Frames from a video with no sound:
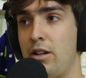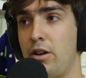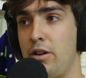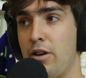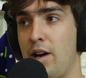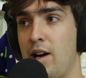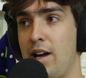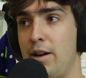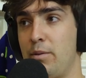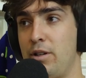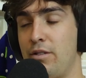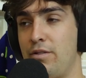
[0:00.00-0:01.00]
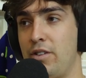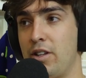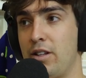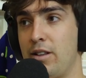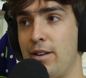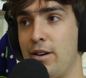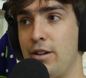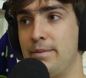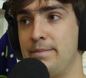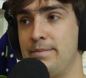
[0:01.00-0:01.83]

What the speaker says: know you're high when you're feeling low.